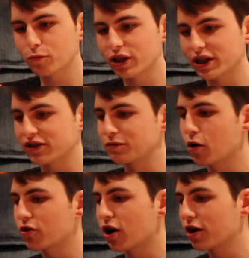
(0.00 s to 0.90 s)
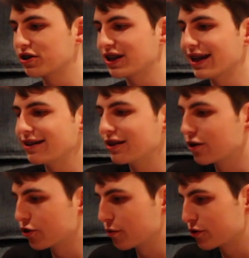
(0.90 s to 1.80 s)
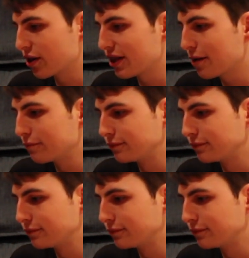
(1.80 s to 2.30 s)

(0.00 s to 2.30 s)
more like a small hard candy. Here, now you want to try that?